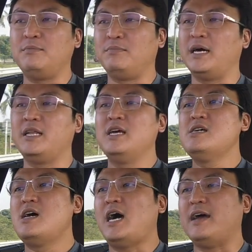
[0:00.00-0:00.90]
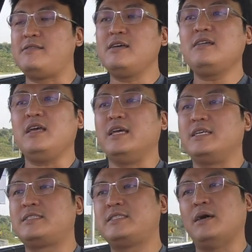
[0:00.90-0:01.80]
But I think it
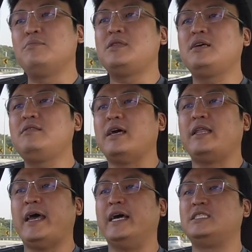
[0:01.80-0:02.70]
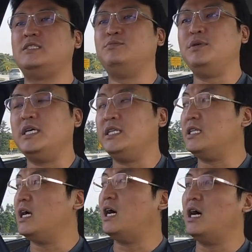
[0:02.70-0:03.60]
is something that has been
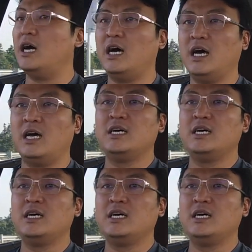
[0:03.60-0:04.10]
uh,